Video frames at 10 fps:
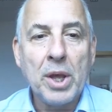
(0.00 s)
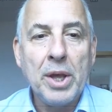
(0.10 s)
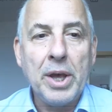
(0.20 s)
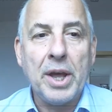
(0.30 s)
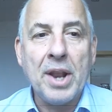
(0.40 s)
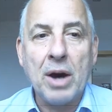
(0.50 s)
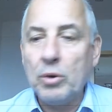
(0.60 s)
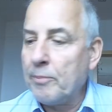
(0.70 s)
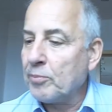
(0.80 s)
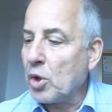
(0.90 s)
And now,
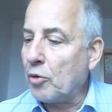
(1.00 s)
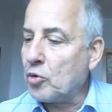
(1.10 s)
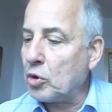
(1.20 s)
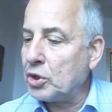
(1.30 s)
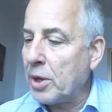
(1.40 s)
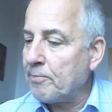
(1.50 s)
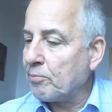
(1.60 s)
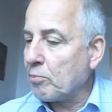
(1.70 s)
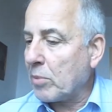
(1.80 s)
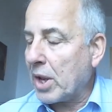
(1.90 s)
of course,
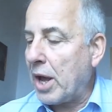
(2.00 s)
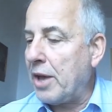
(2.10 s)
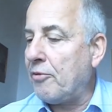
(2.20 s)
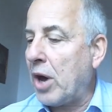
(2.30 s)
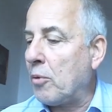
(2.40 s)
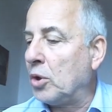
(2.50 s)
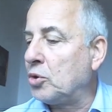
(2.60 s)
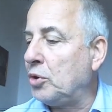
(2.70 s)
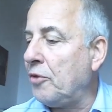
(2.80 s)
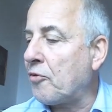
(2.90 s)
if I want to
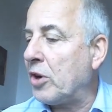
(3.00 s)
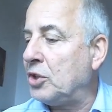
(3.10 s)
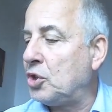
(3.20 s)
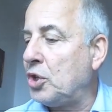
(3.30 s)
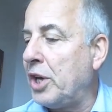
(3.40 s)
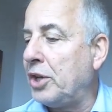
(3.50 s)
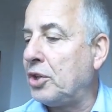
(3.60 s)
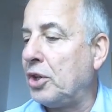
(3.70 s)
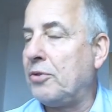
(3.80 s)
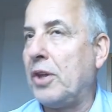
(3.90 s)
differentiate,
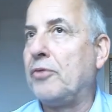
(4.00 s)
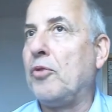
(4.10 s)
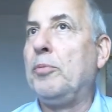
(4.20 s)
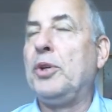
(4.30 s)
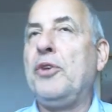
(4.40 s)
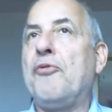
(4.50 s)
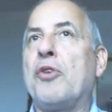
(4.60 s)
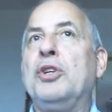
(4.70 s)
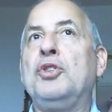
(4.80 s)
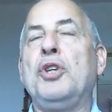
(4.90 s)
it will be
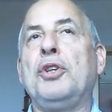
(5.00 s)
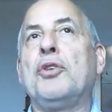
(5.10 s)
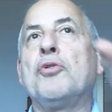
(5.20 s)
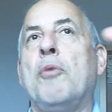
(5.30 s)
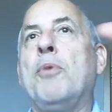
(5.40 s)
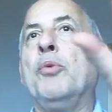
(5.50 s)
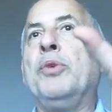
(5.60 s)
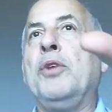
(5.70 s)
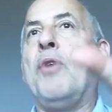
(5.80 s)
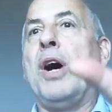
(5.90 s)
differentiated
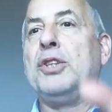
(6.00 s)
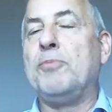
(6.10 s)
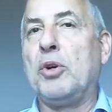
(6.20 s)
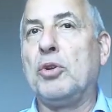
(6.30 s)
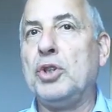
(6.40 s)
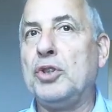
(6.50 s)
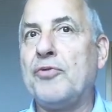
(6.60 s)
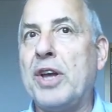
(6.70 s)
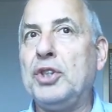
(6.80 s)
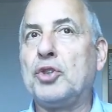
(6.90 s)
component-wise, because it's
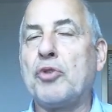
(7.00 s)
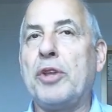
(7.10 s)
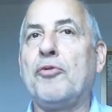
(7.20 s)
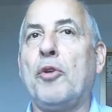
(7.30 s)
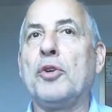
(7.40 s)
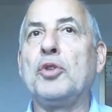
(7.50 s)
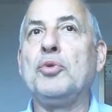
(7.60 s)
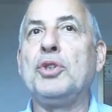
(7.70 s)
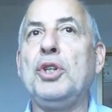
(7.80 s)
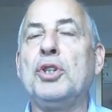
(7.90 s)
very straightforward to
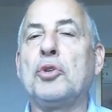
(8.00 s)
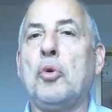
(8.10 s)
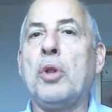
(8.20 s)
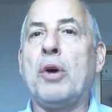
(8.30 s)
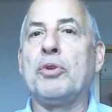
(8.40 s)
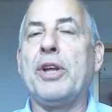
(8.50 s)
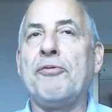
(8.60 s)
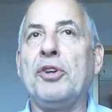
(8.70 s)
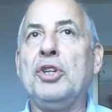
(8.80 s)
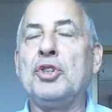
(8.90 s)
see that all our
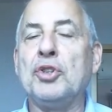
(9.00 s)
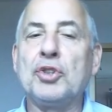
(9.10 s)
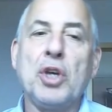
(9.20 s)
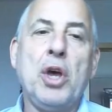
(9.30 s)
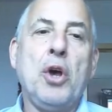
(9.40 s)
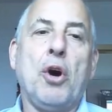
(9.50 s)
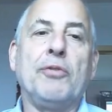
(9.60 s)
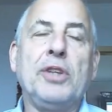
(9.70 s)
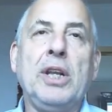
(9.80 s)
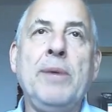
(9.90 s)
definitions of
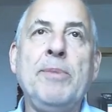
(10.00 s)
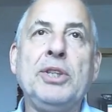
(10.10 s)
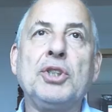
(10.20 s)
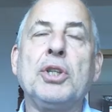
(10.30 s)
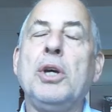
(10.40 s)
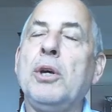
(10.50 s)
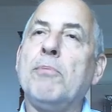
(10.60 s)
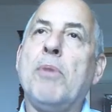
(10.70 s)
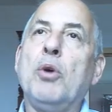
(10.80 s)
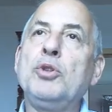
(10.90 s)
the limits,
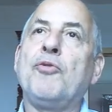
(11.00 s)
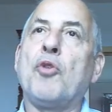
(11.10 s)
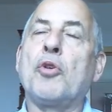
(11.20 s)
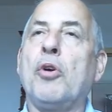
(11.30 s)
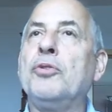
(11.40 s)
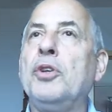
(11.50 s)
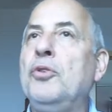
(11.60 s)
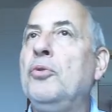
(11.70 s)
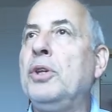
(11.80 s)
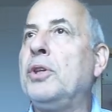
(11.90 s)
both for
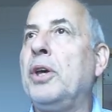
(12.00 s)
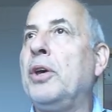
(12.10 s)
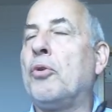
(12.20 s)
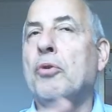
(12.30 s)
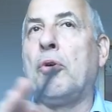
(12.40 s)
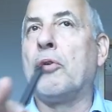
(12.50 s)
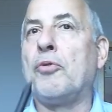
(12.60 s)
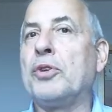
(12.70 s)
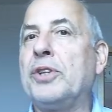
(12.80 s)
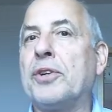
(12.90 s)
continuity or for
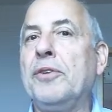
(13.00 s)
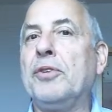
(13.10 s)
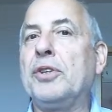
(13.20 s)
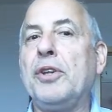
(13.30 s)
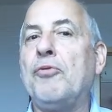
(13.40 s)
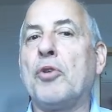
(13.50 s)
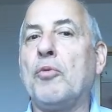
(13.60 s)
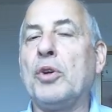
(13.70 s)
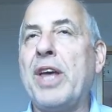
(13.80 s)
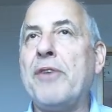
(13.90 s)
derivative or
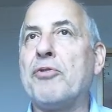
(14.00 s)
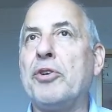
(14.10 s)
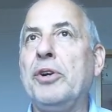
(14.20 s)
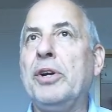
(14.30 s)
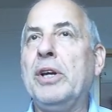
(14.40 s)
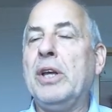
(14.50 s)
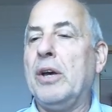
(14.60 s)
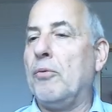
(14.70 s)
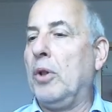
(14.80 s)
whatever, will